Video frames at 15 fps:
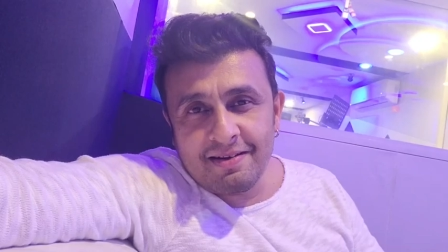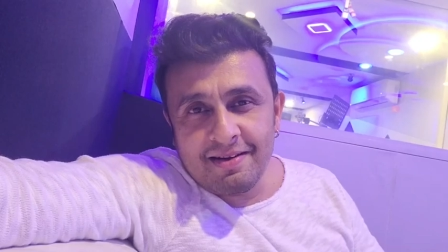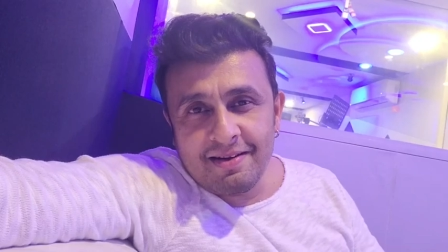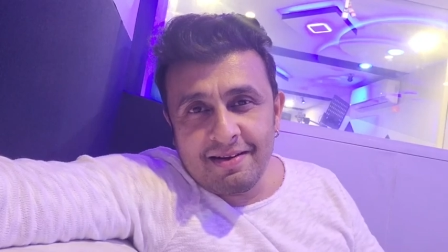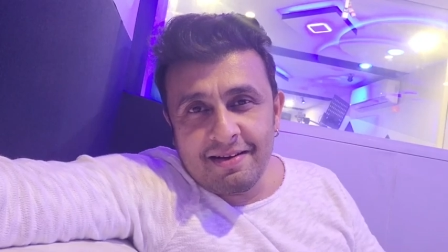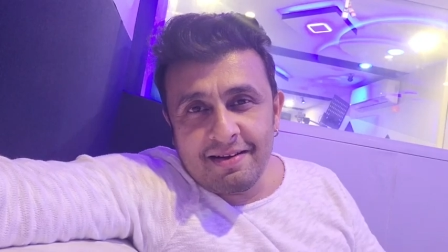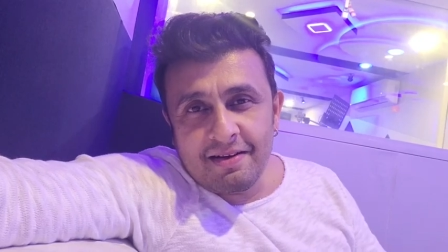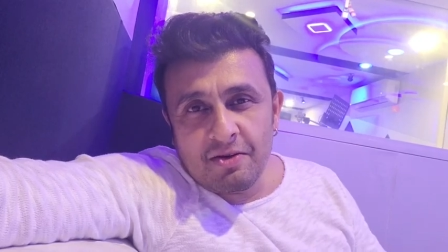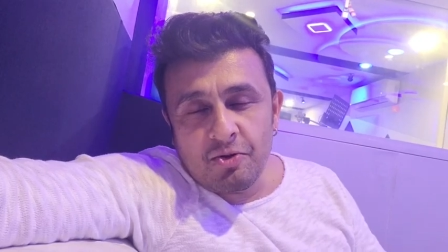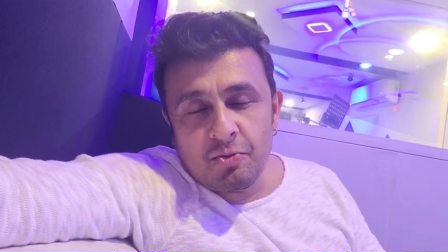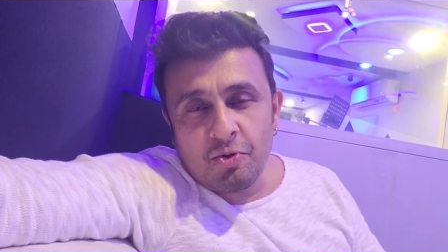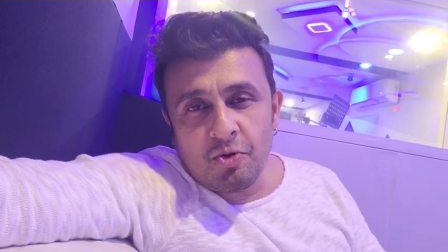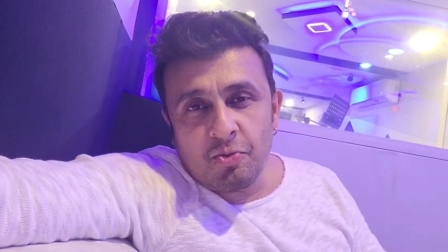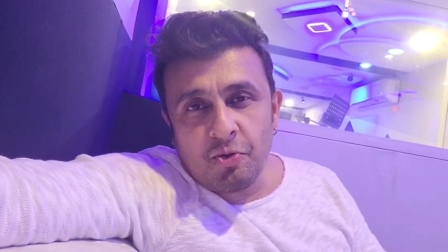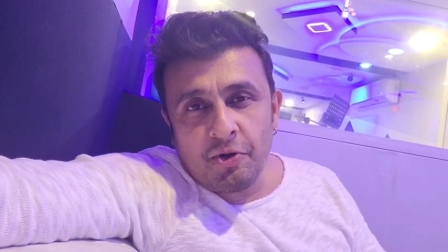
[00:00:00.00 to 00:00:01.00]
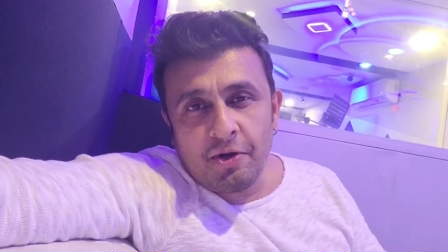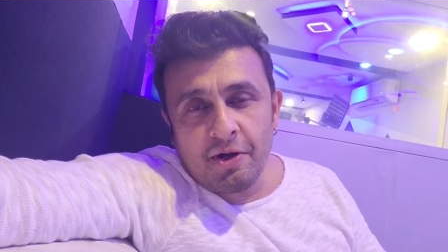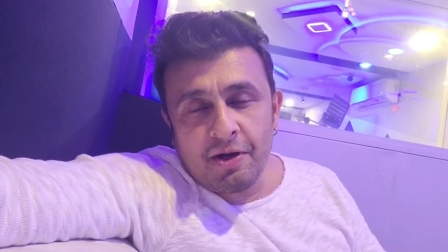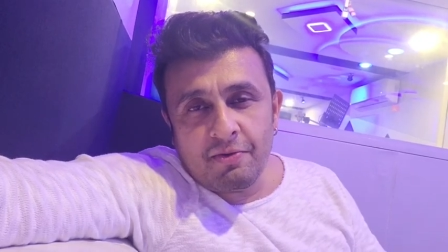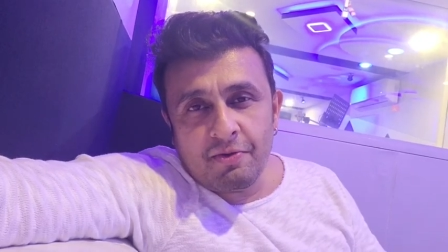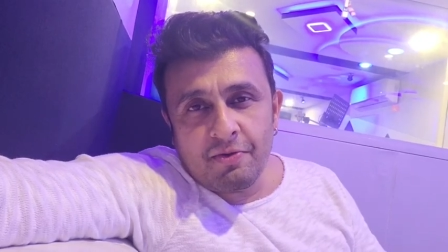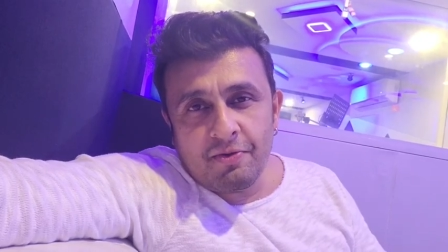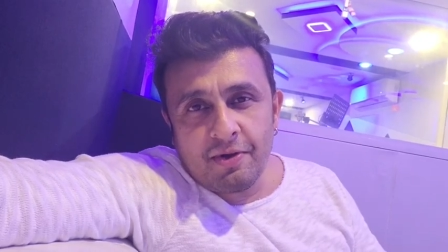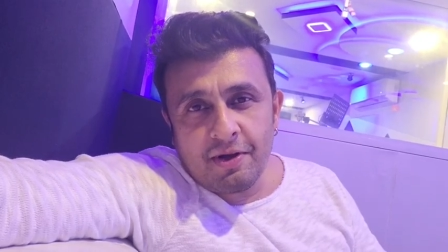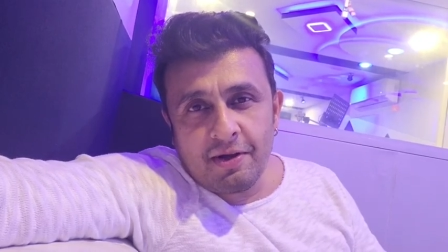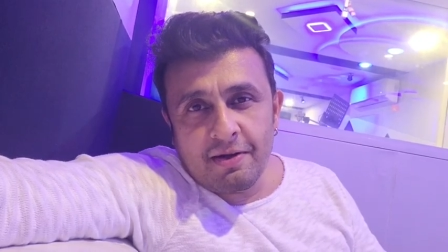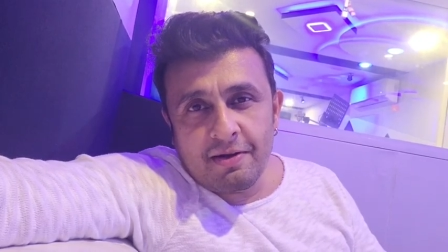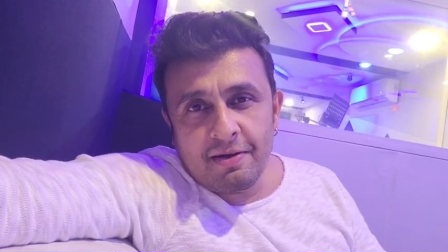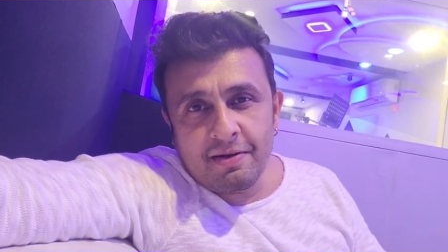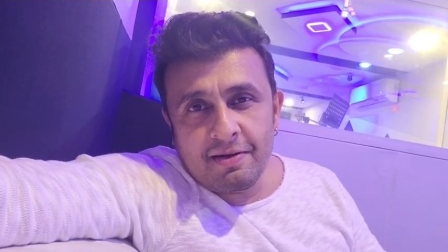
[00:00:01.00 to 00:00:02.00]
and tomorrow morning I have a
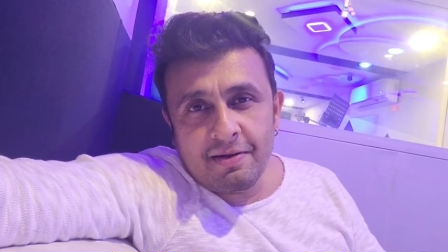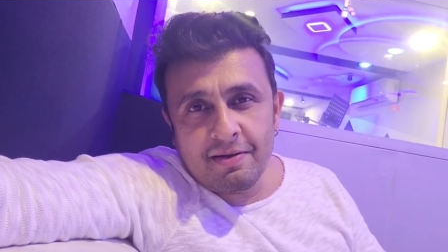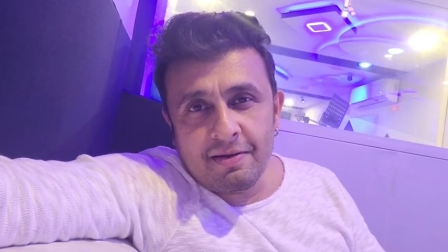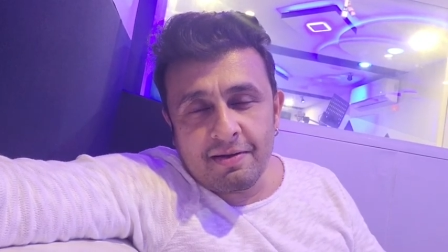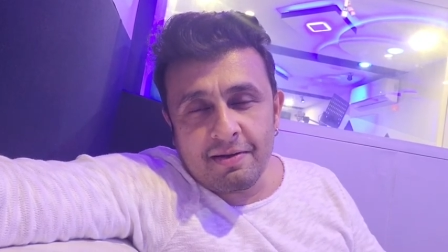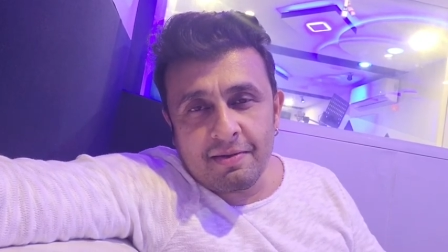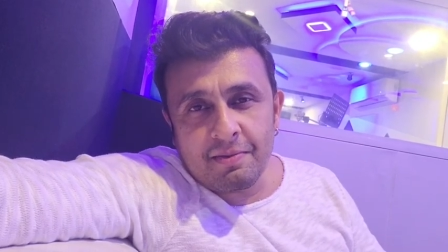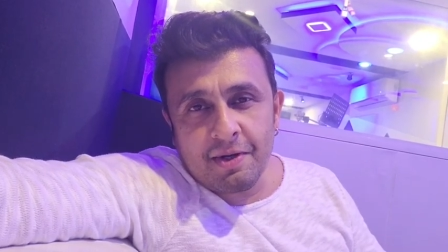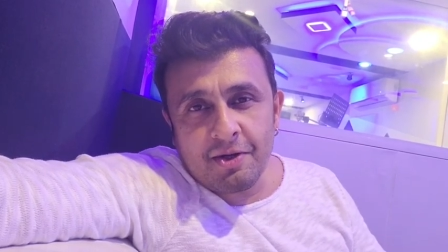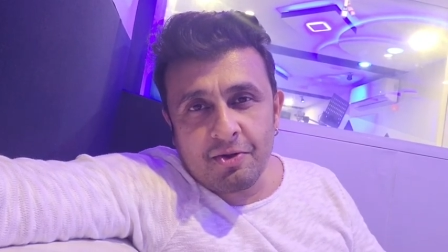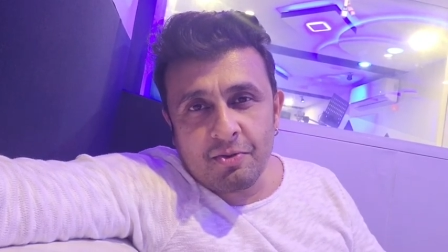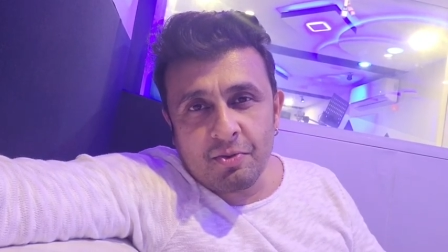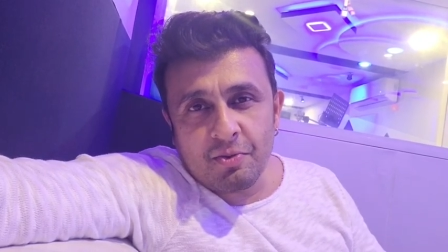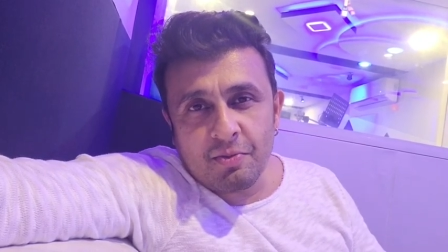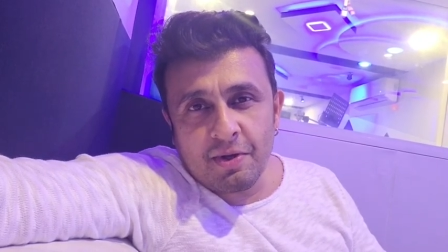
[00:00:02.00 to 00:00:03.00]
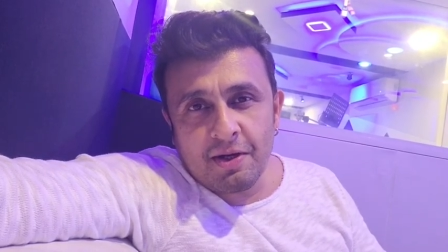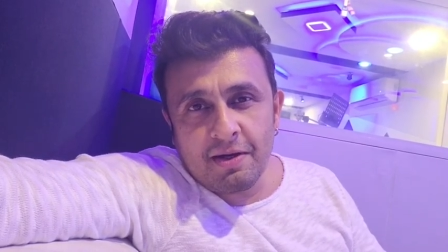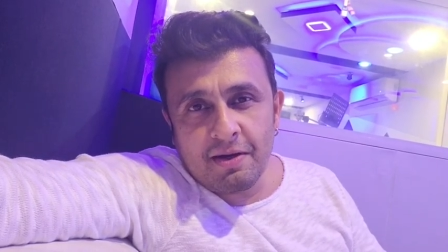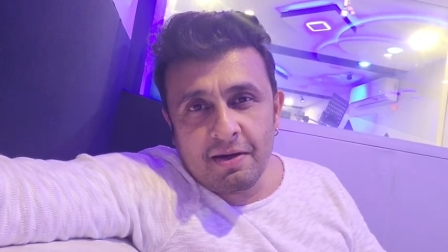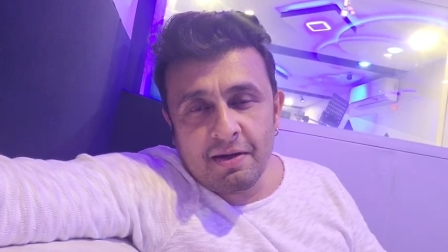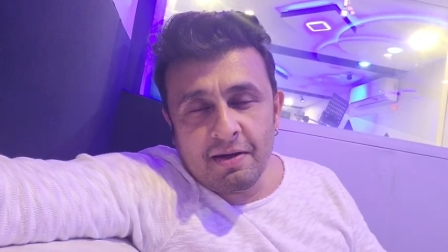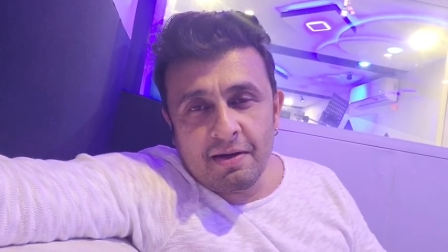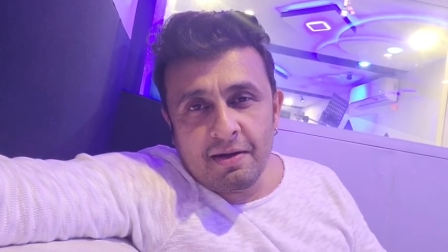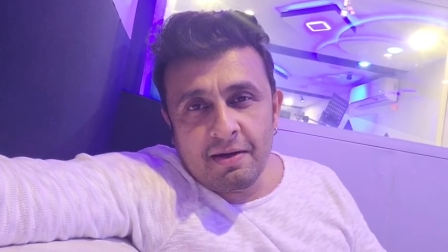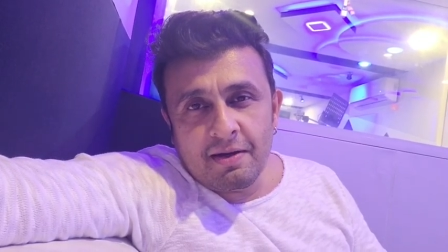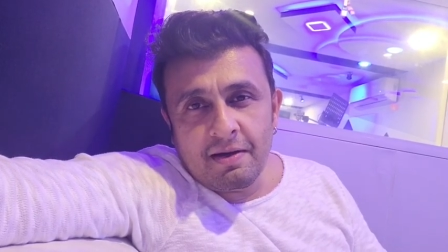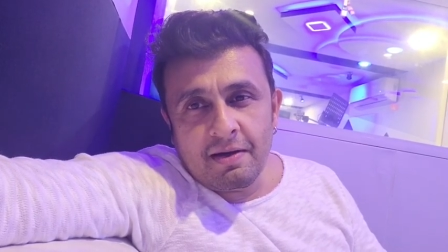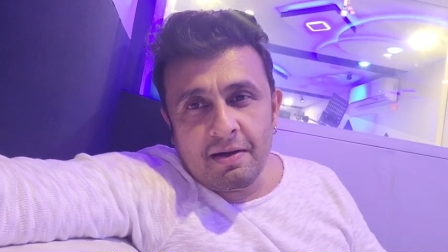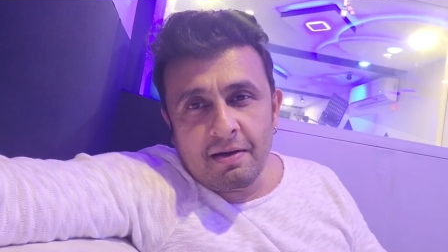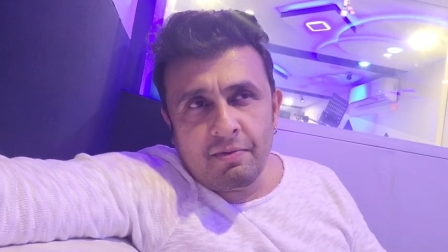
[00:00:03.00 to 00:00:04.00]
flight back to Mumbai.
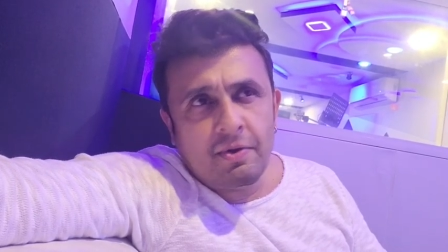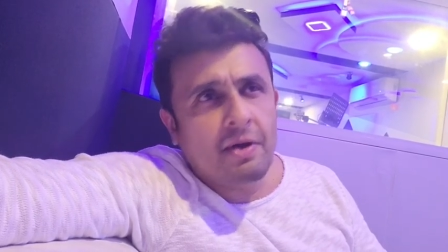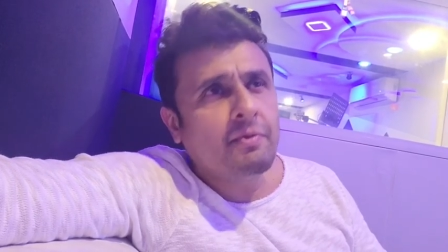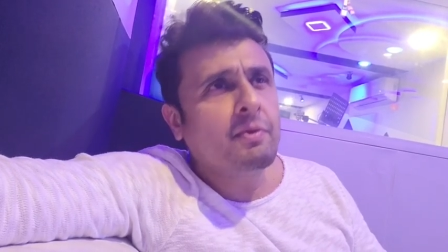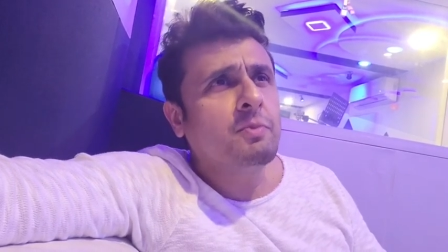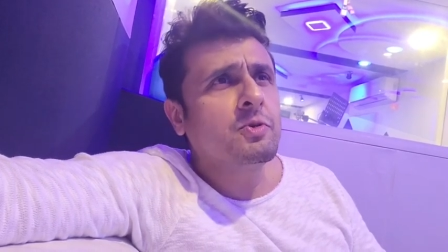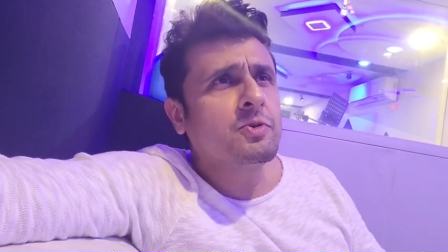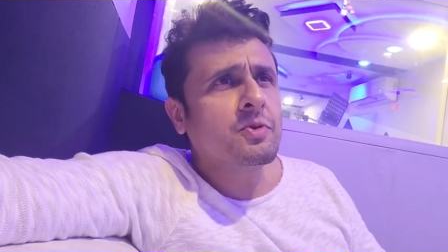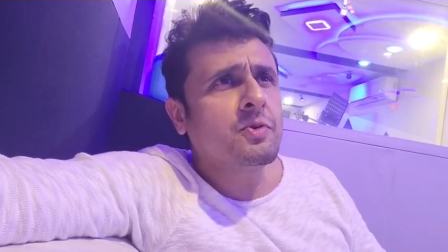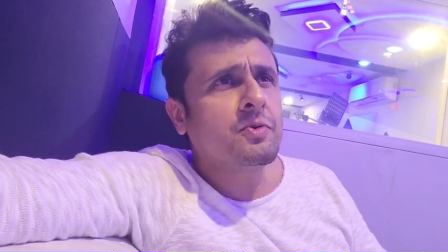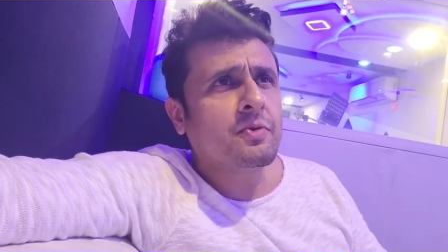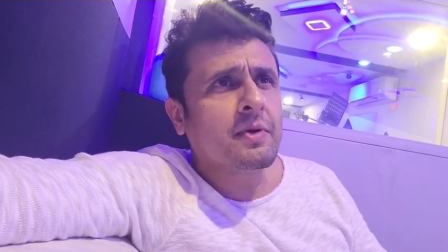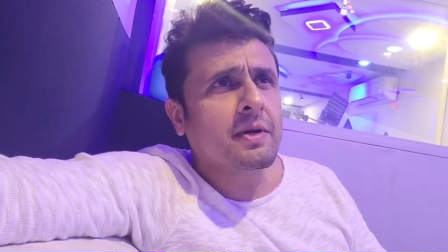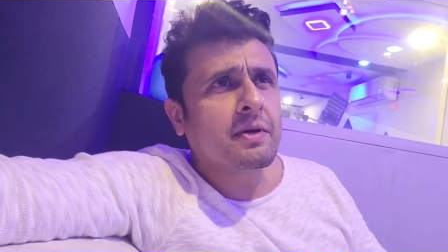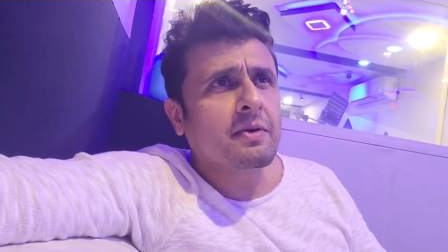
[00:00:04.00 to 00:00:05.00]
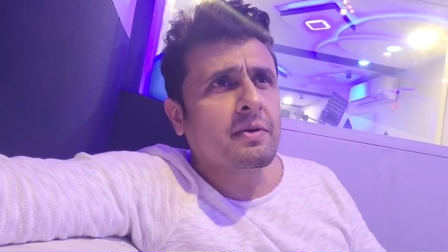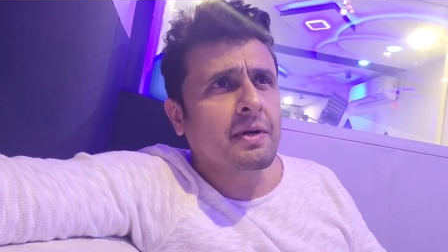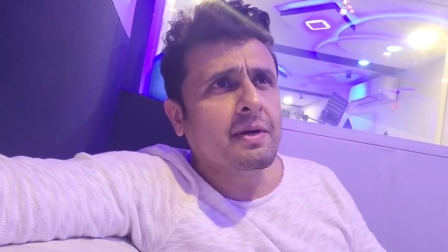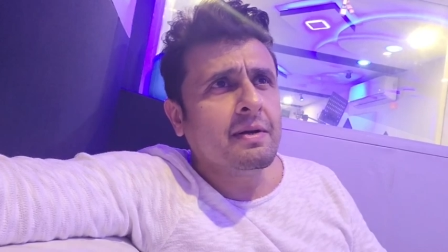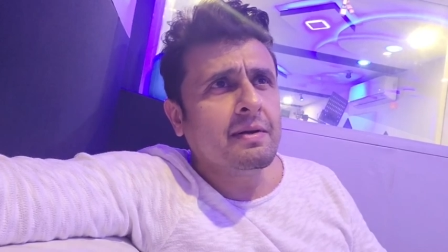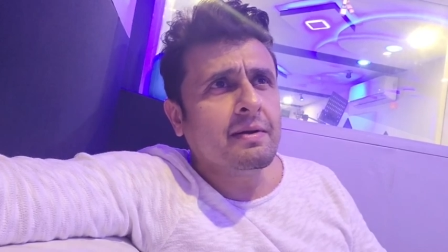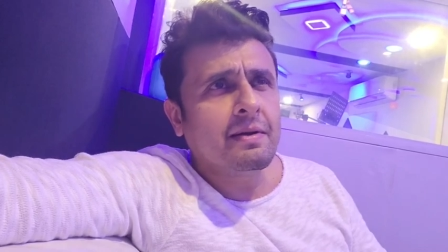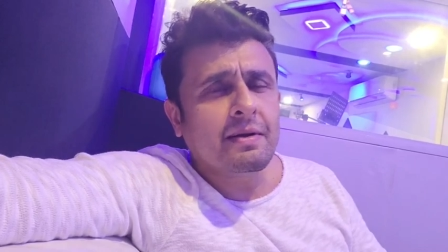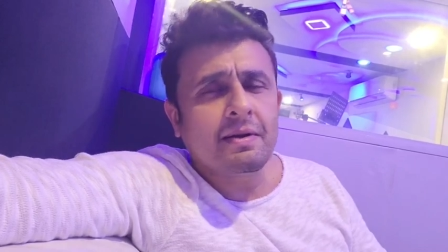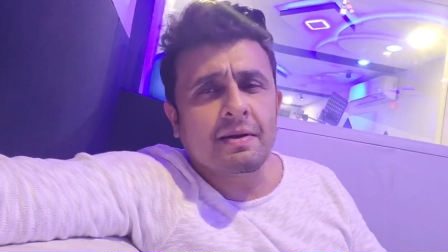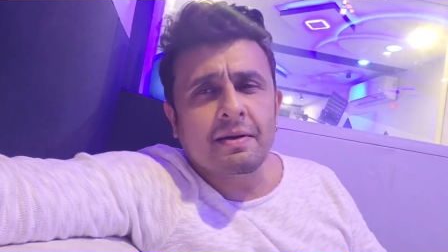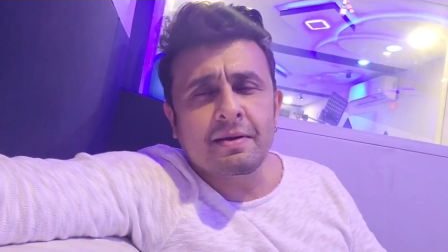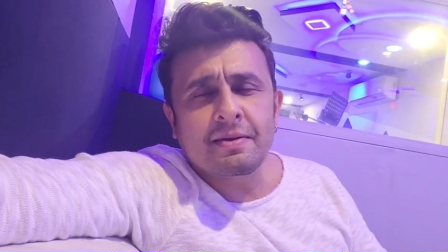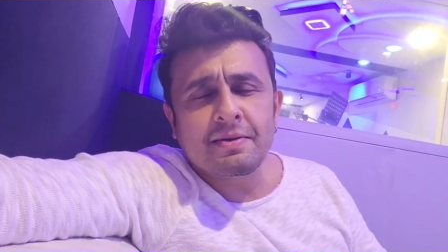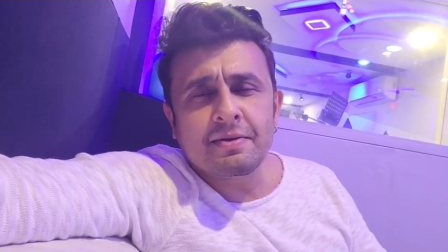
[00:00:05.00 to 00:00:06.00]
And we have one more song to do right now, right?
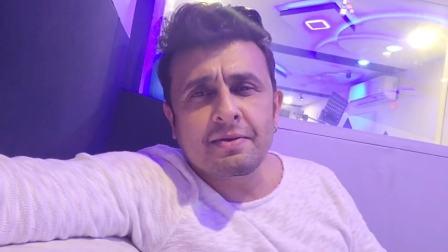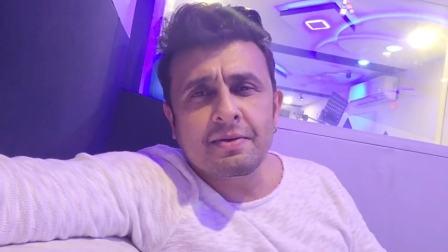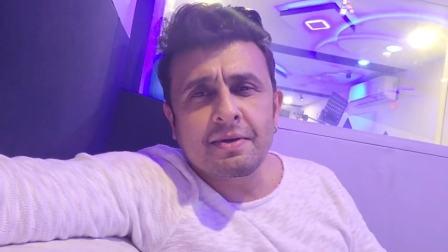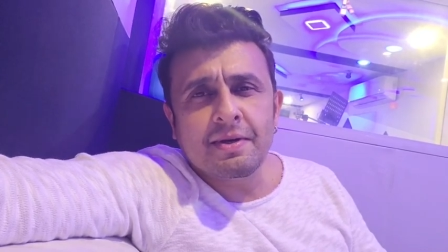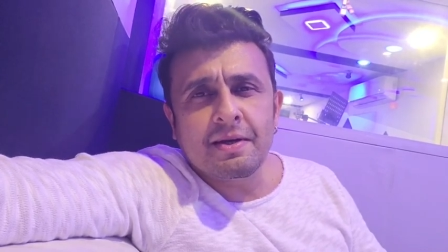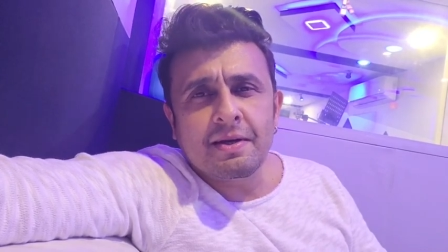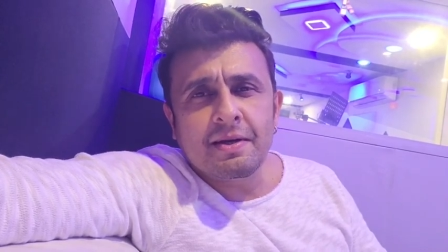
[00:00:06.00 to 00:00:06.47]
Yes. Yeah.